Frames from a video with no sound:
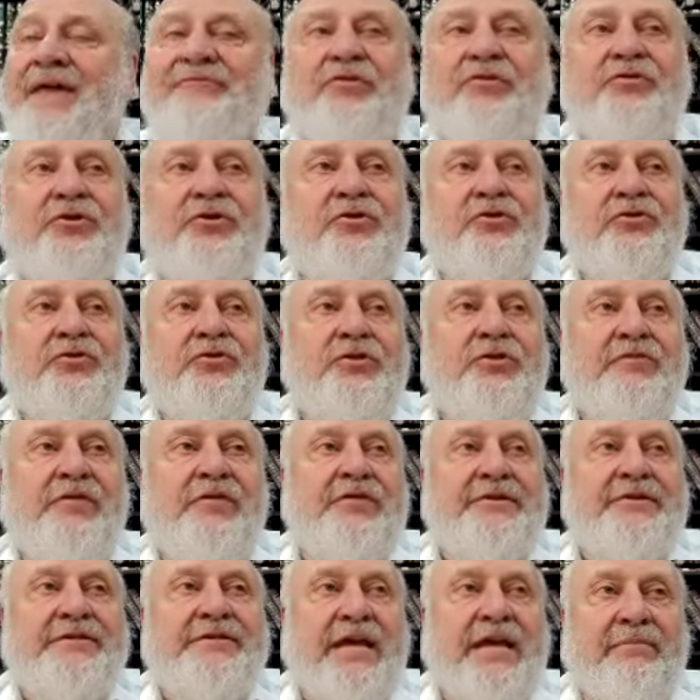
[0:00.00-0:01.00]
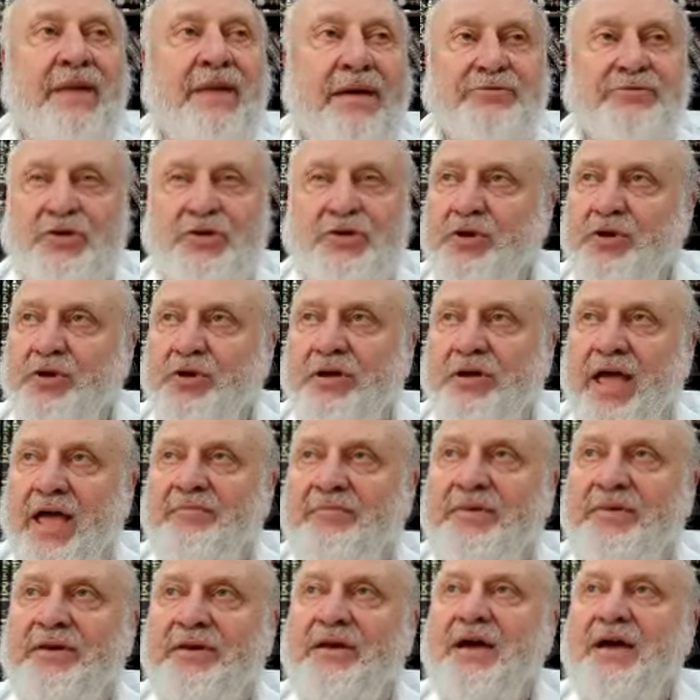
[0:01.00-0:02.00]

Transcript: to return to you the very same object you gave me.